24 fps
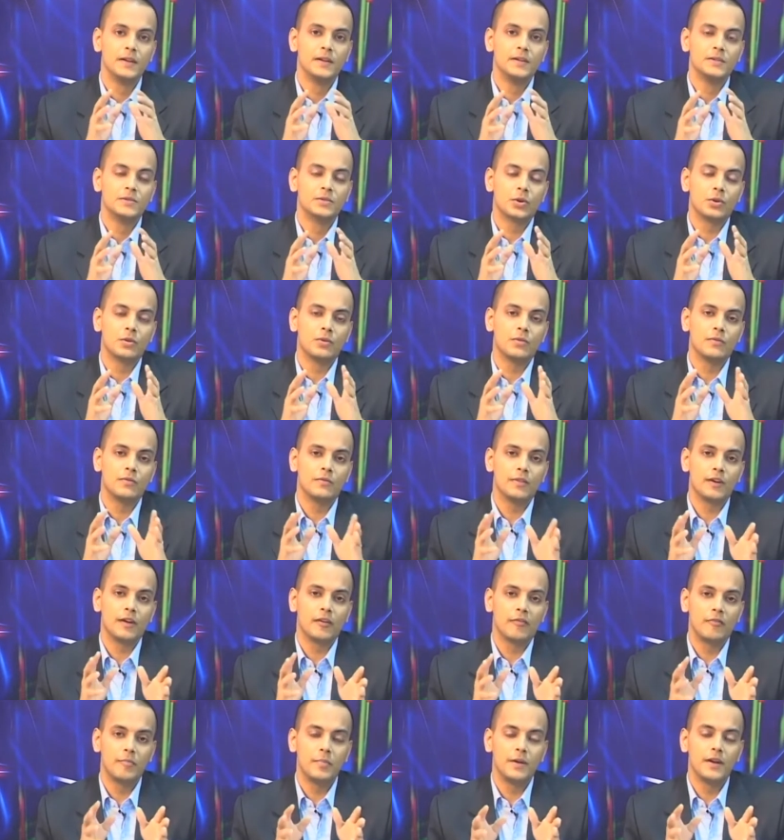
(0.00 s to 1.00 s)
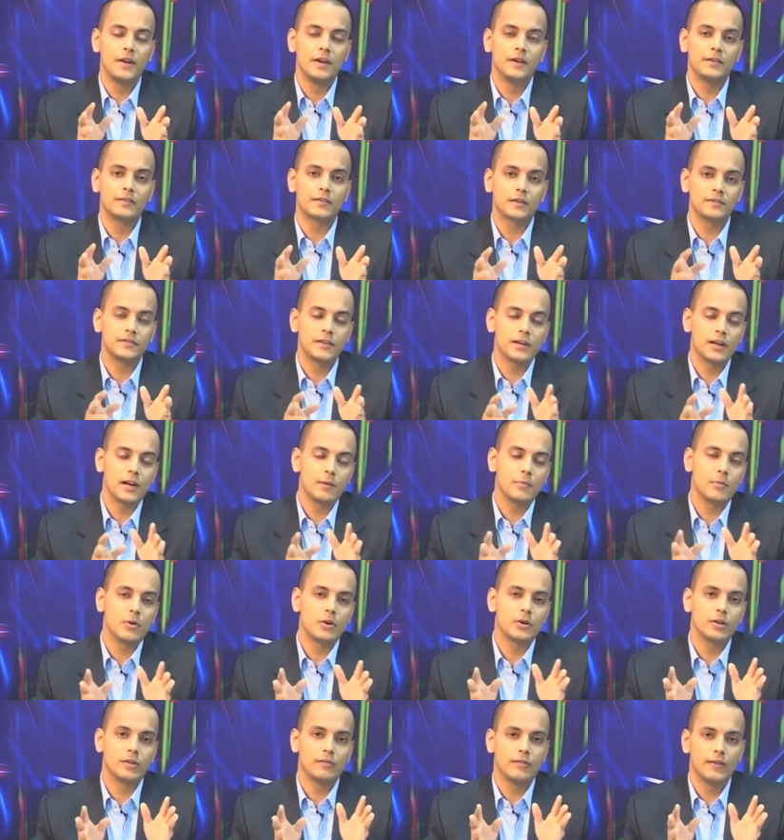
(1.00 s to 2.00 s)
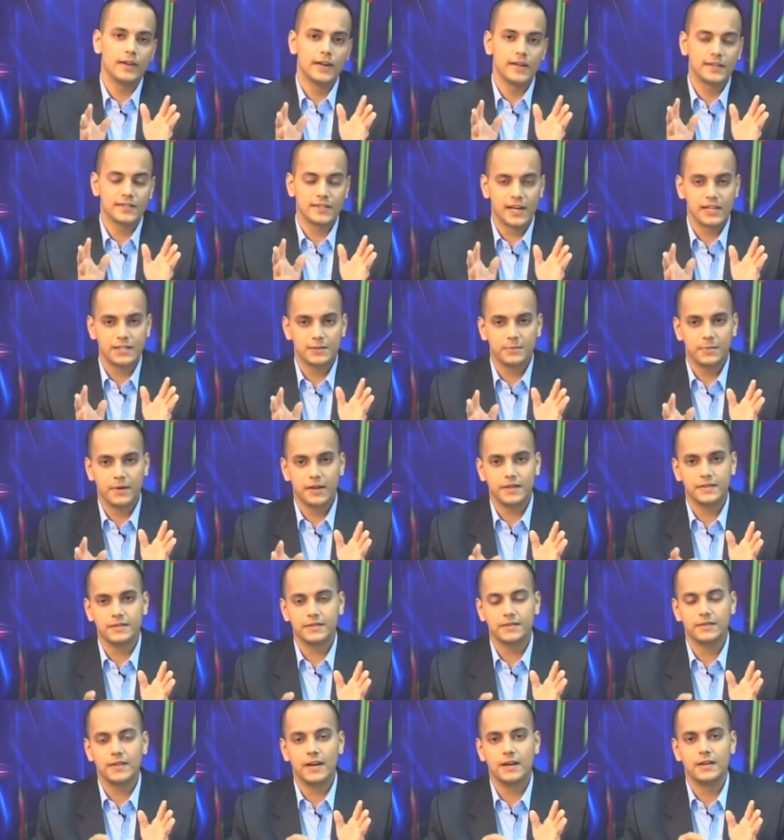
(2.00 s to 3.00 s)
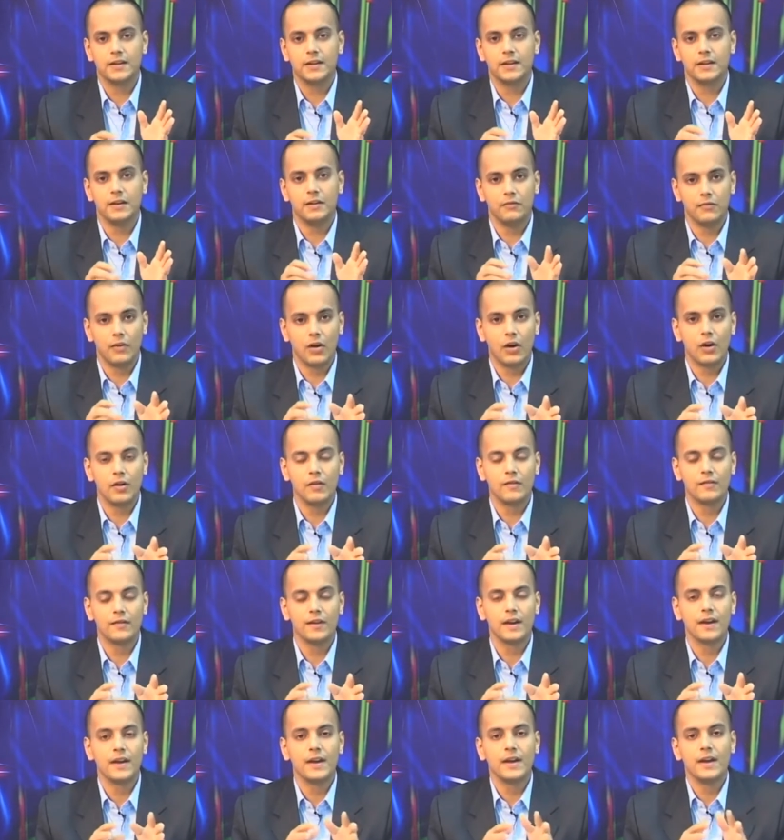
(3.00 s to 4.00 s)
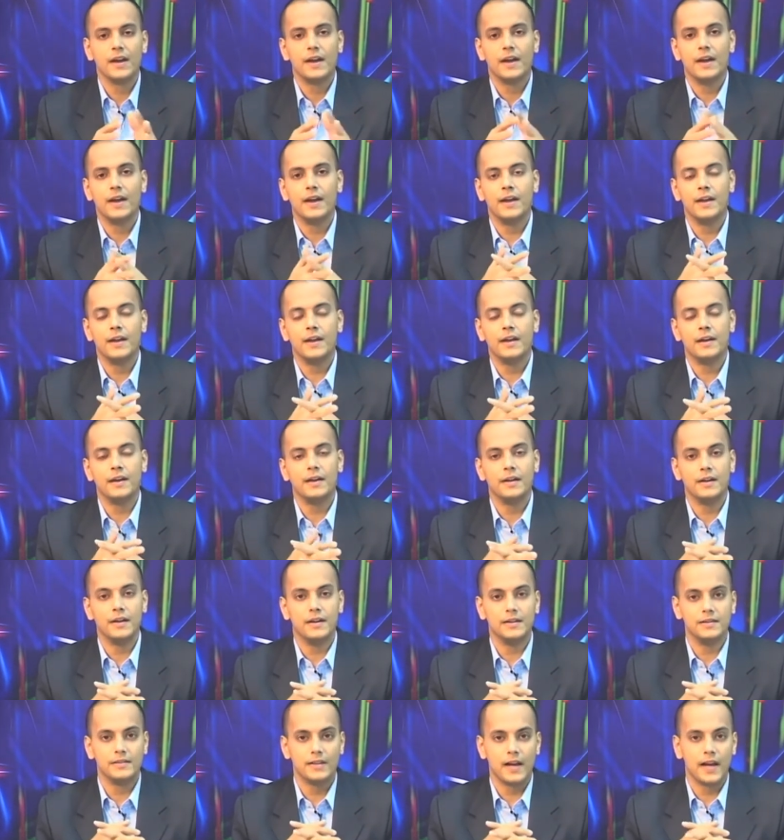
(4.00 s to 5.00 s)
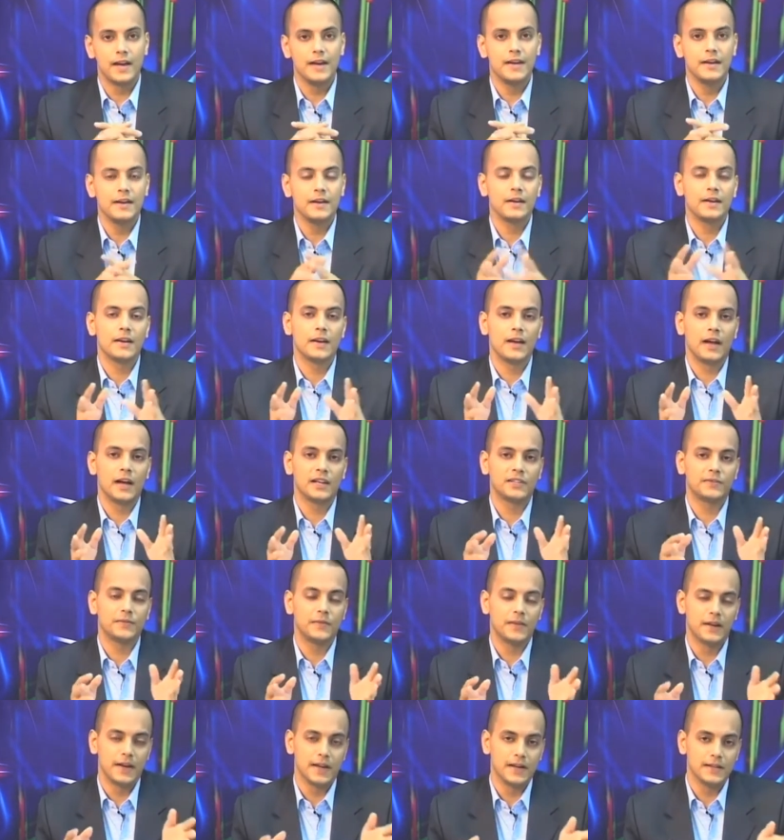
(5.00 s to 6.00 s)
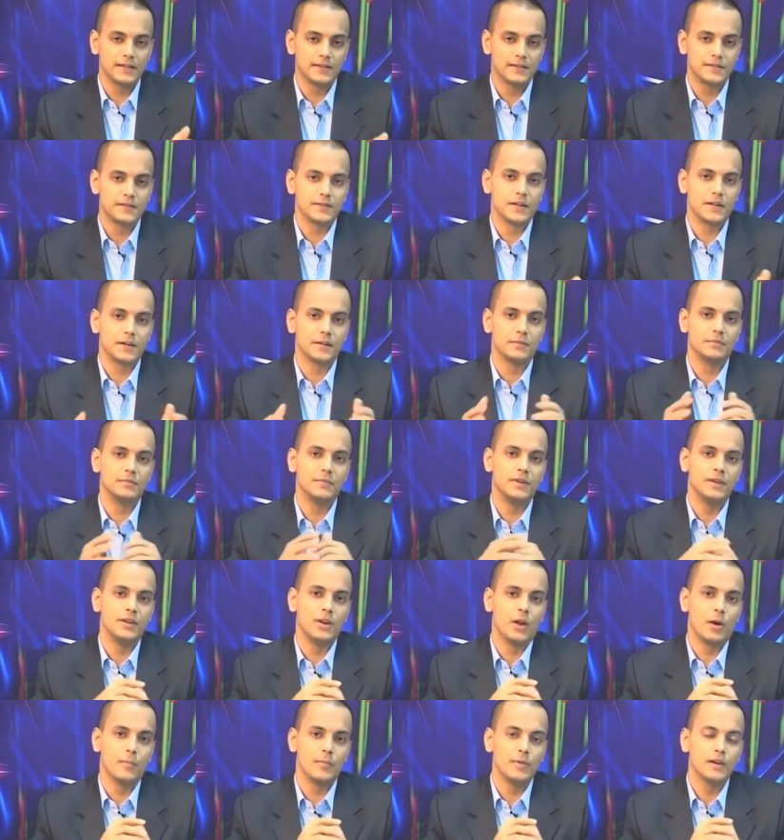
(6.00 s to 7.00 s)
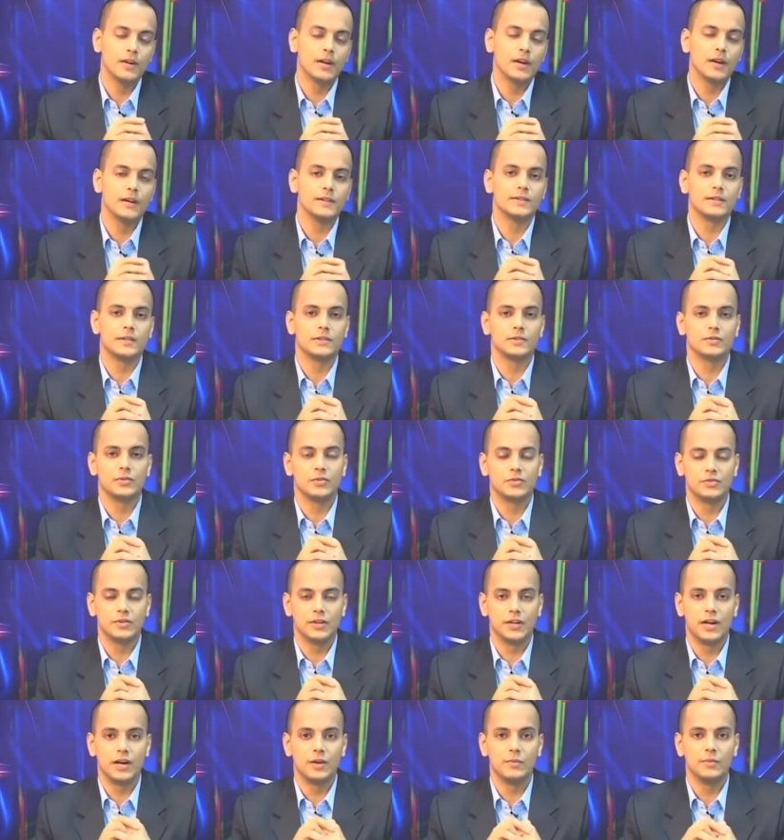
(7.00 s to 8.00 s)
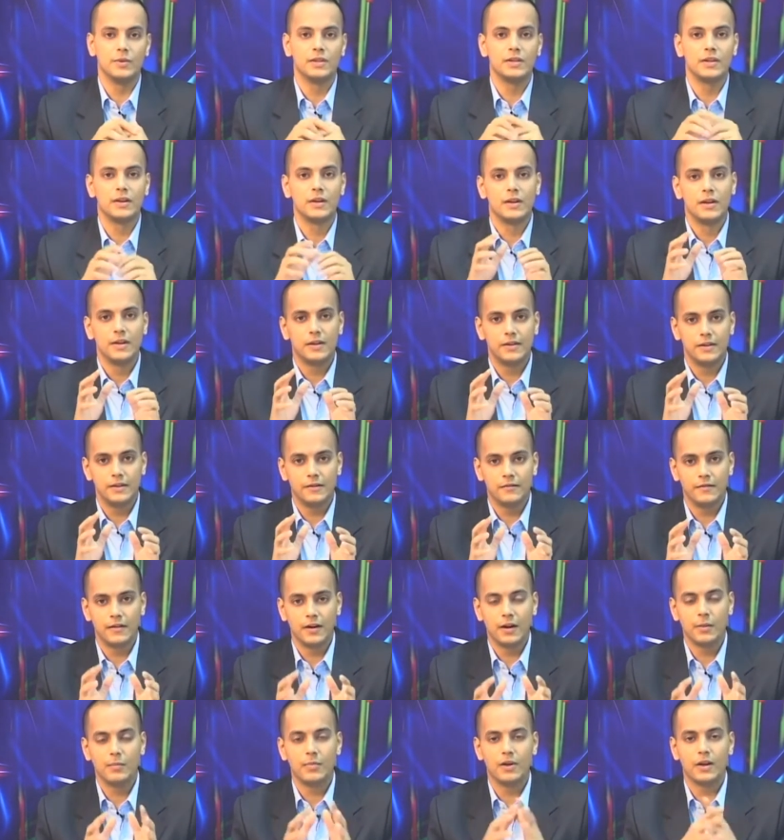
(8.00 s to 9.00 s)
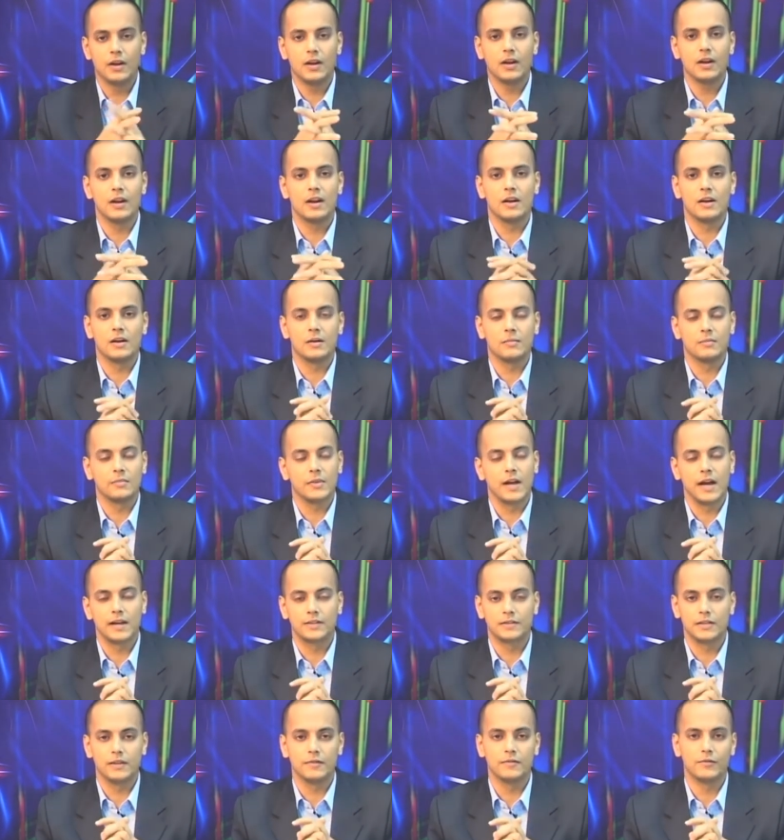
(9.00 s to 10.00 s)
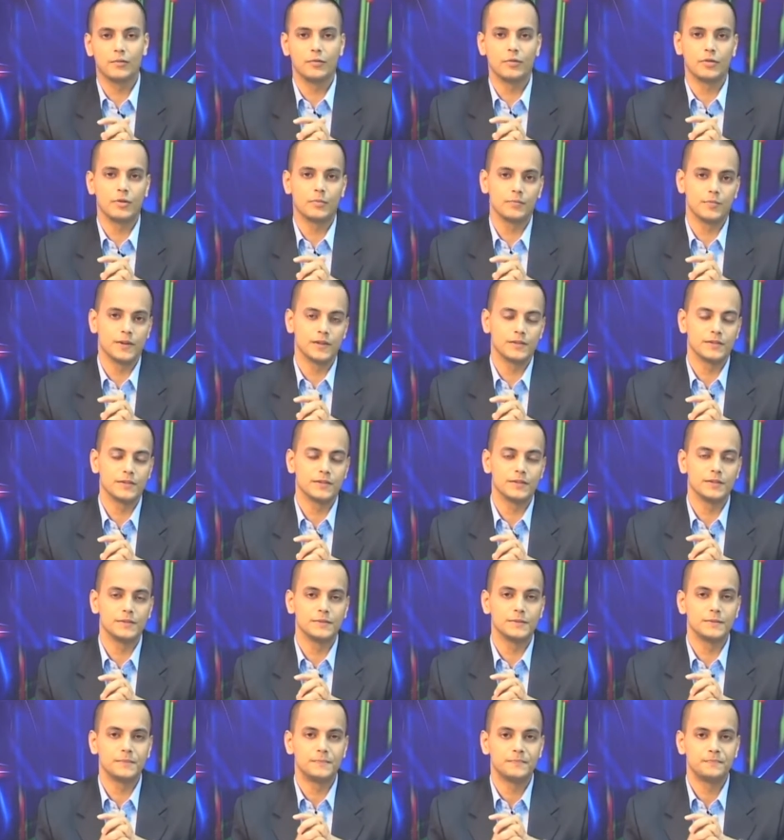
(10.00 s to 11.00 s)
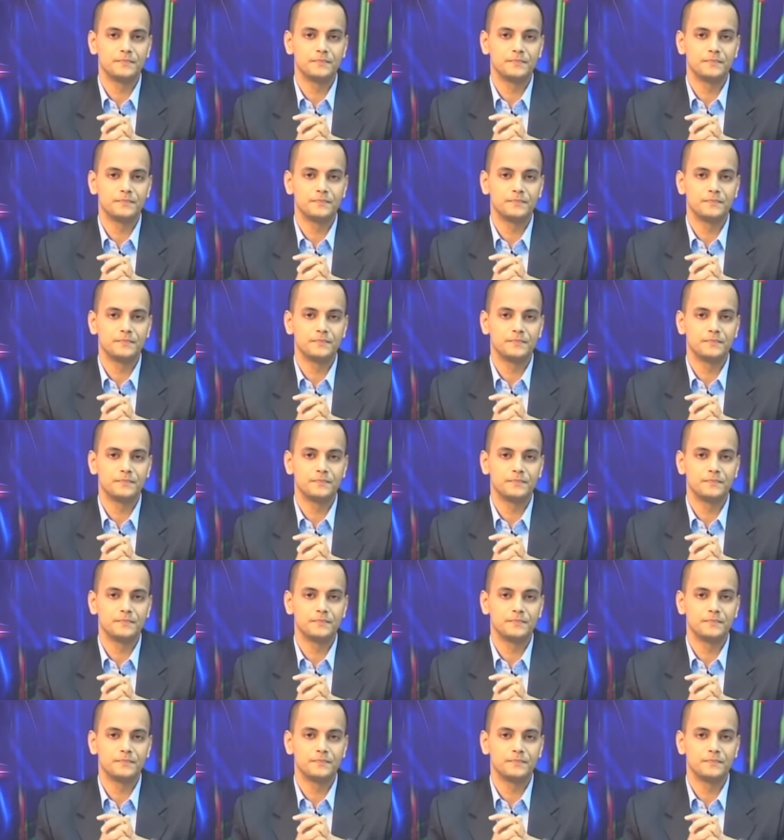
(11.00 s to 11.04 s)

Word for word: So, we have been discussing about the various aspects that are involved in design as well as uh, the nomenclature associated with the fundamental um, axial flow compressors.